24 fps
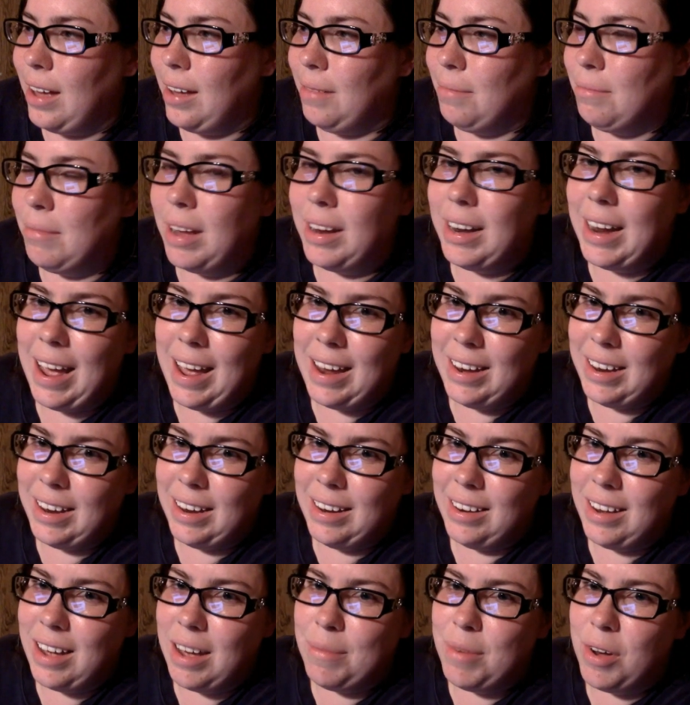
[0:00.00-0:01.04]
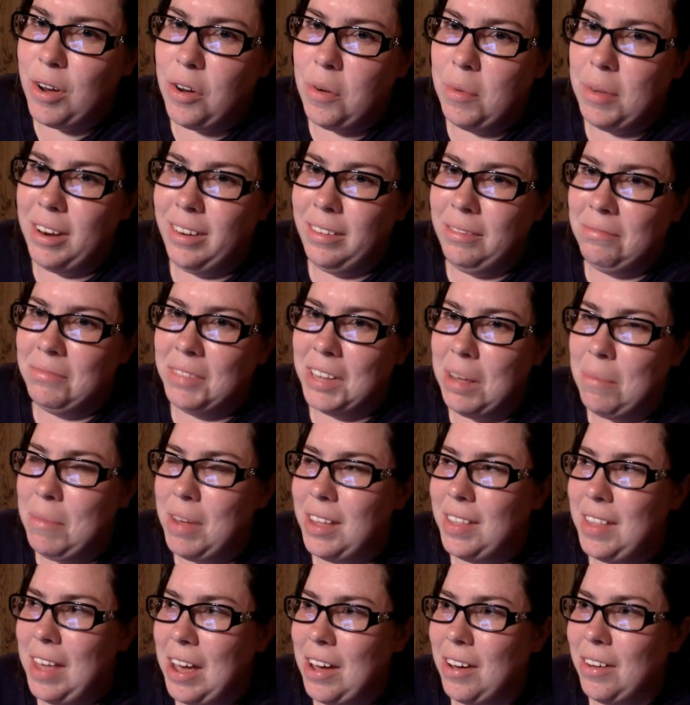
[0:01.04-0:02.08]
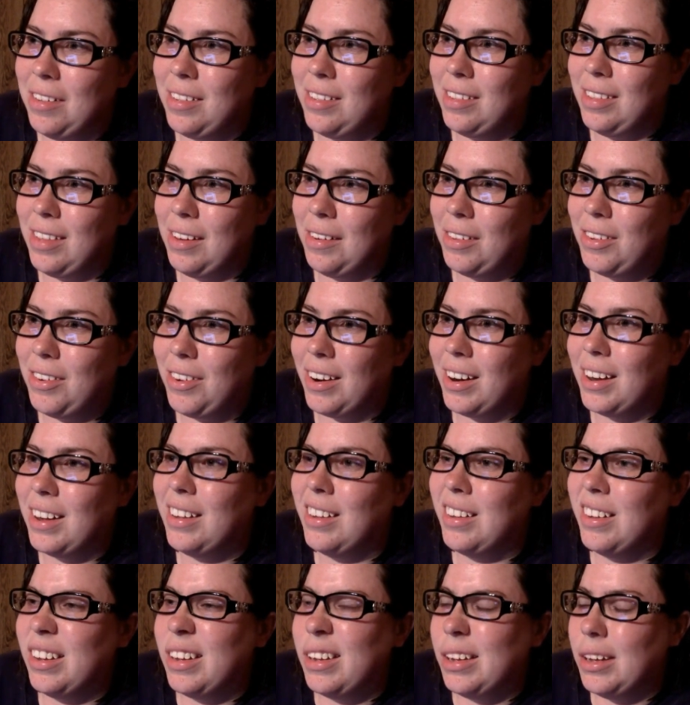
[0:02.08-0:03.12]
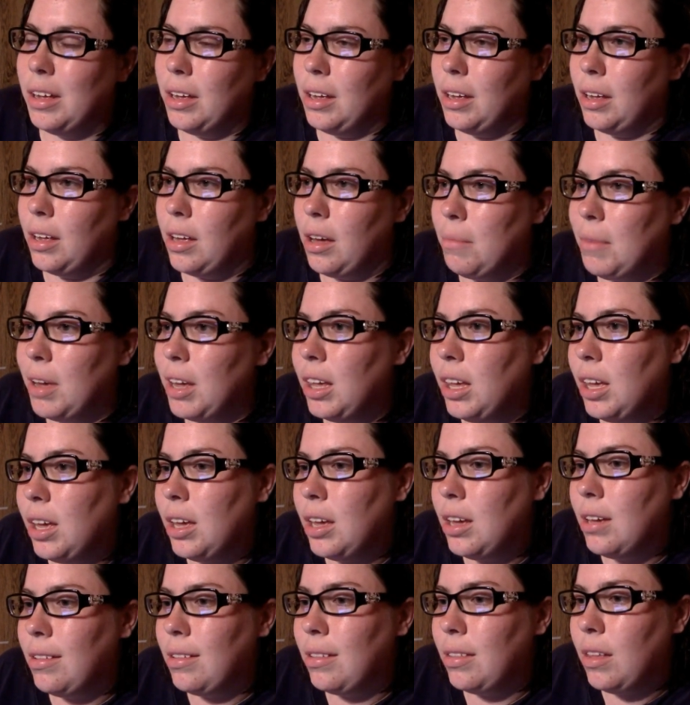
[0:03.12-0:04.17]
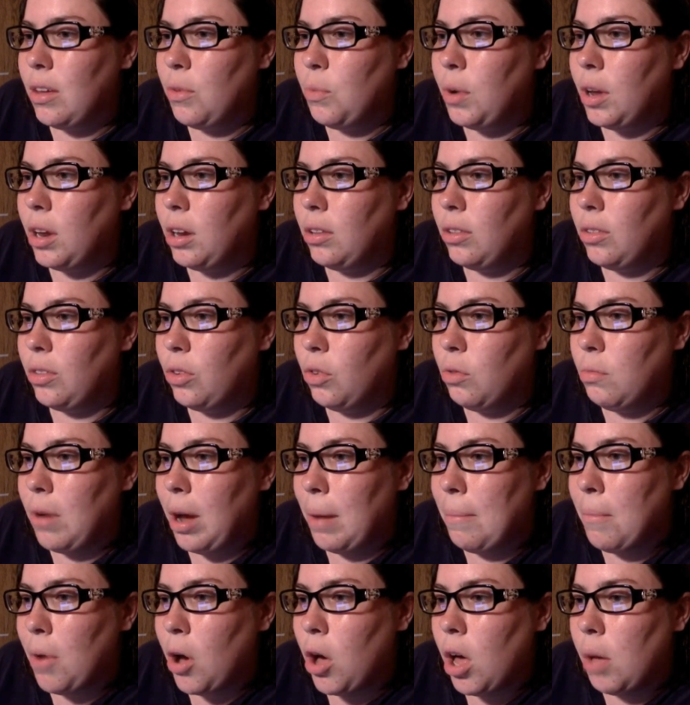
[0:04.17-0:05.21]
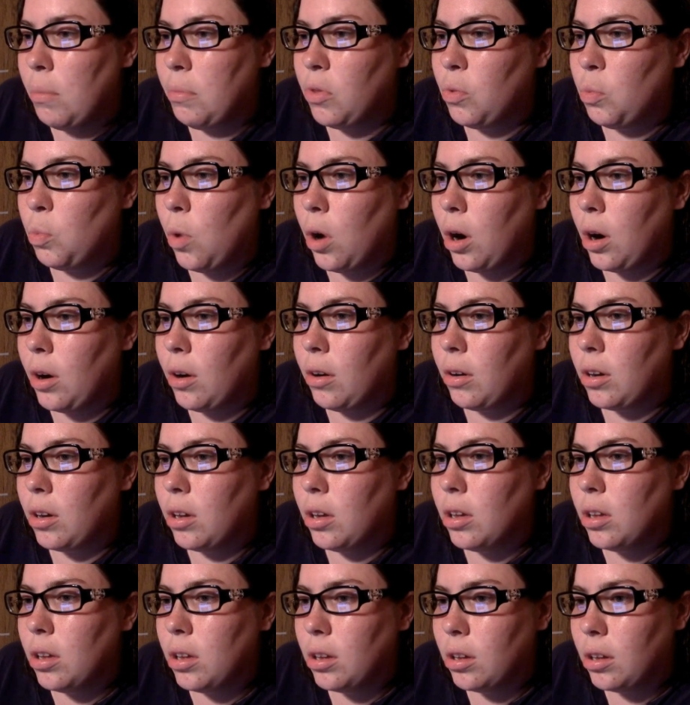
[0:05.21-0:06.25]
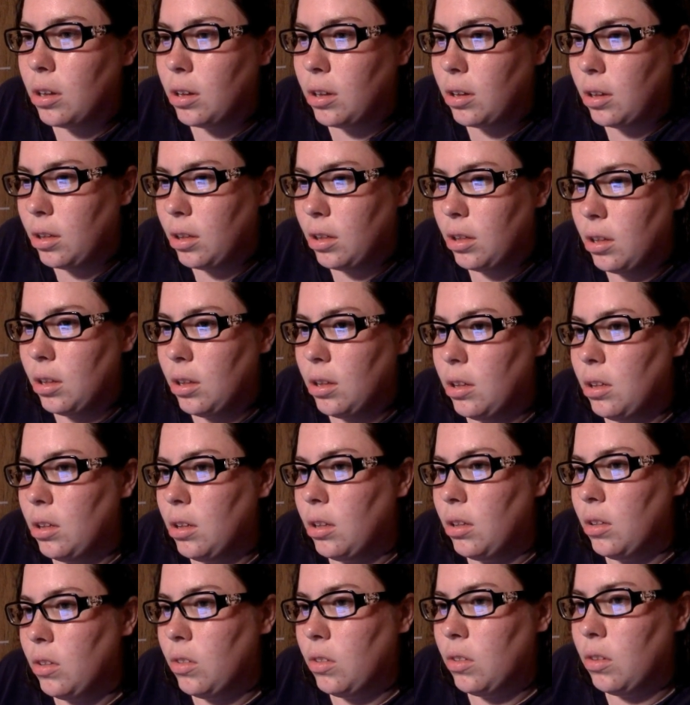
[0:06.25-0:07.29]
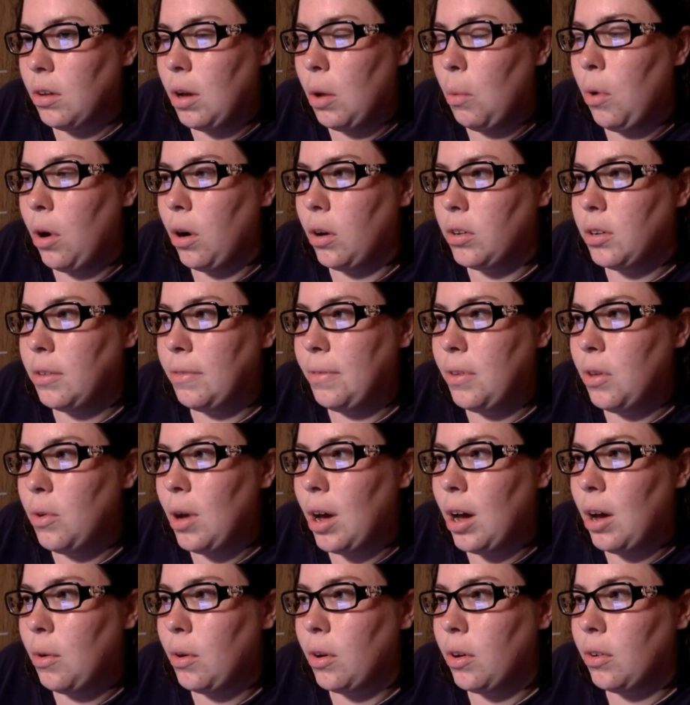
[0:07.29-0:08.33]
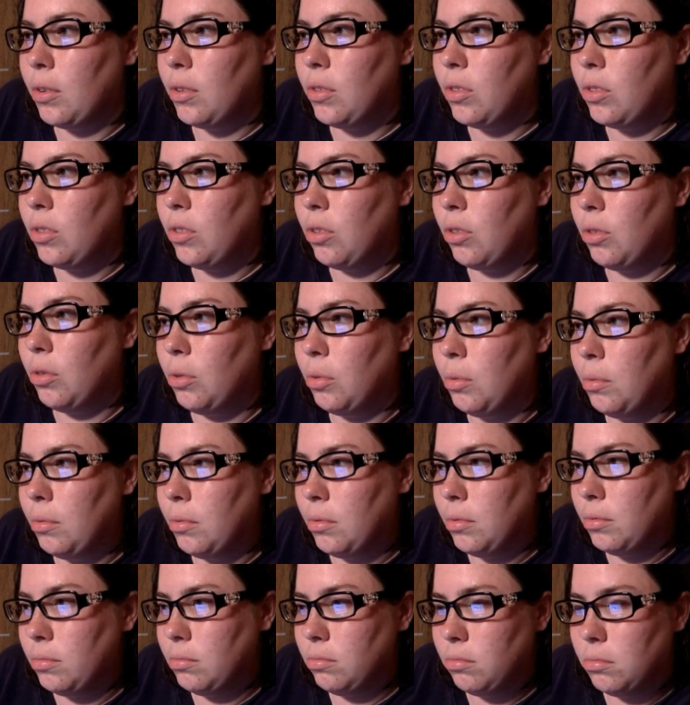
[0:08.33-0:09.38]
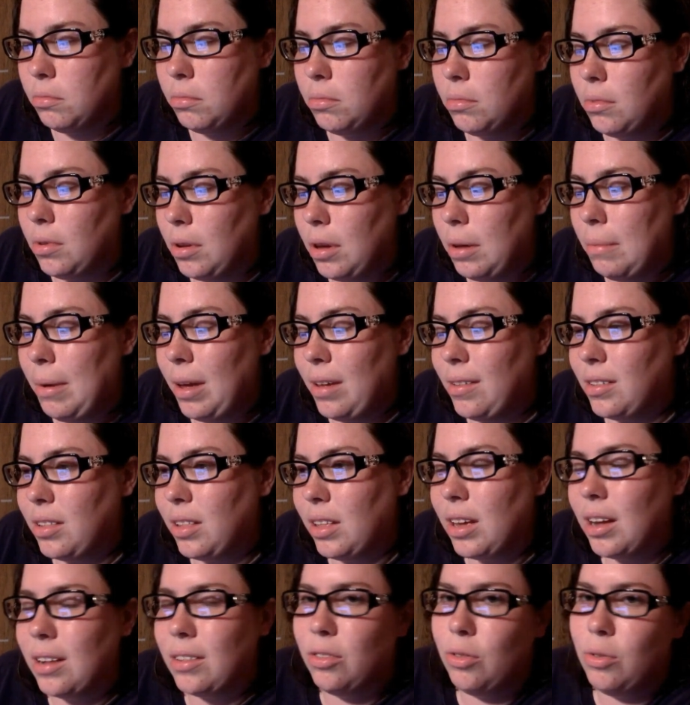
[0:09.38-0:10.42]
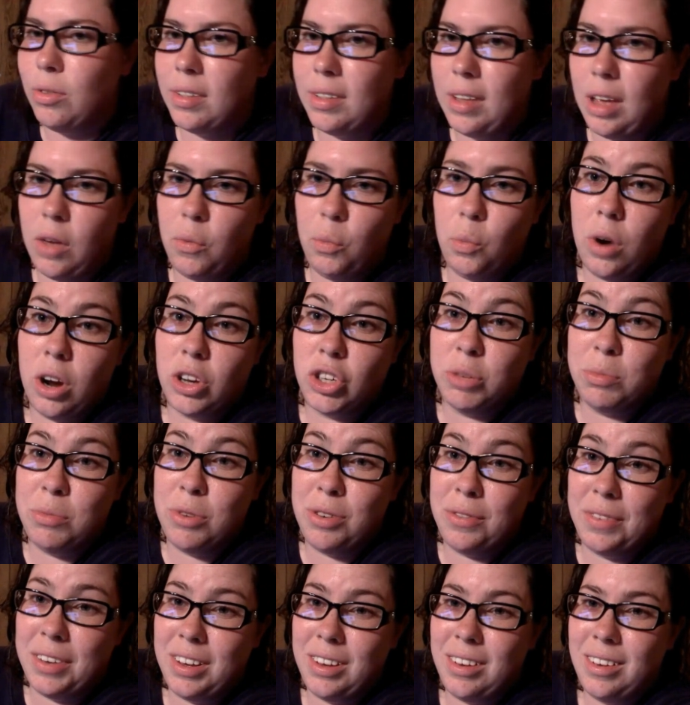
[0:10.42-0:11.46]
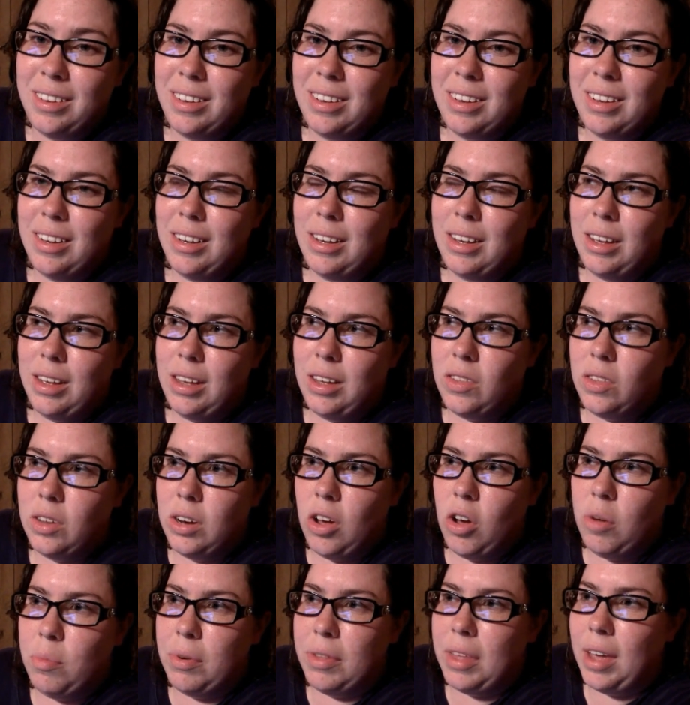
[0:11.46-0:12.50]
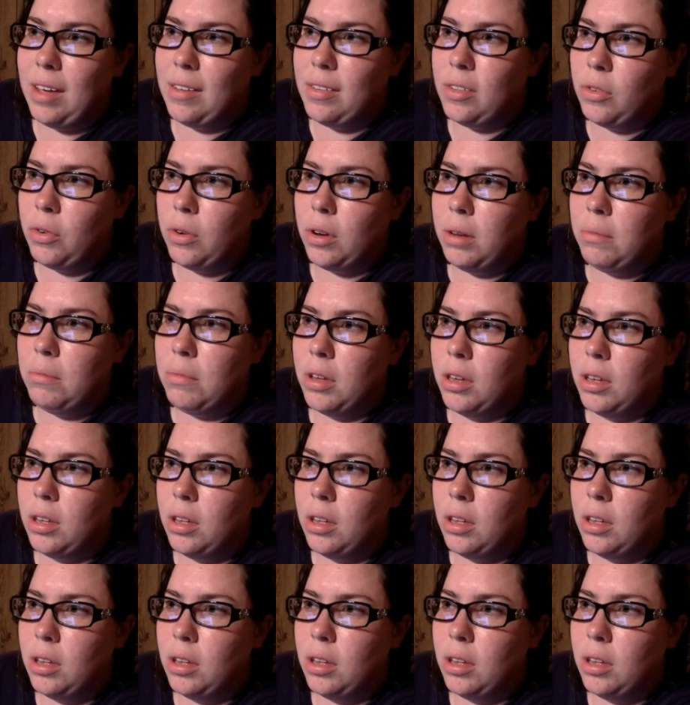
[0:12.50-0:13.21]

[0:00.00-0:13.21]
My dad did come home and let me in the house. That was great. Got my keys and then went to my mom's work. So I worked a few hours to... I basically got to sit and watch a movie and then help with ice cream.